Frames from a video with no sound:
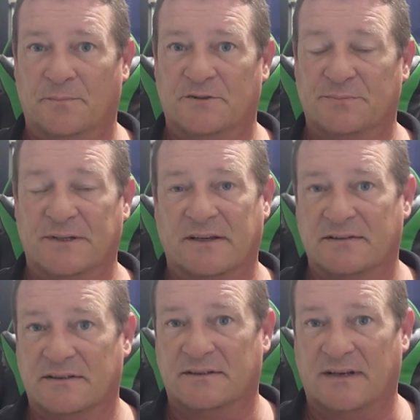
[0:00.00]
Just
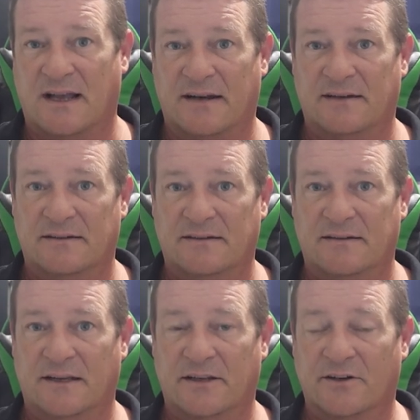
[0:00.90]
because it's not
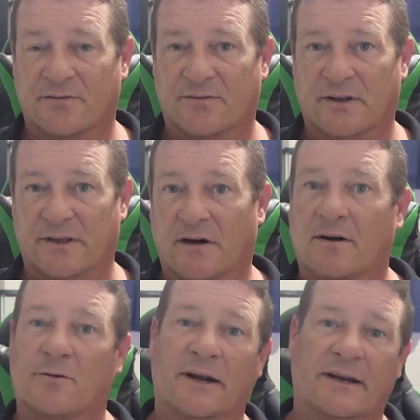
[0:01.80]
in your front
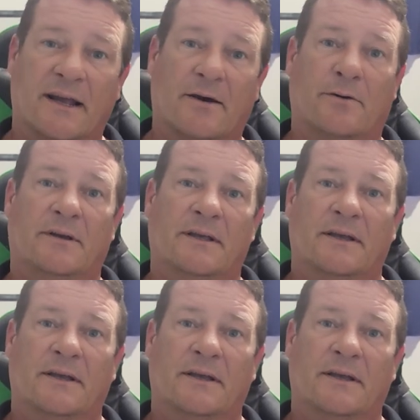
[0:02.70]
yard right now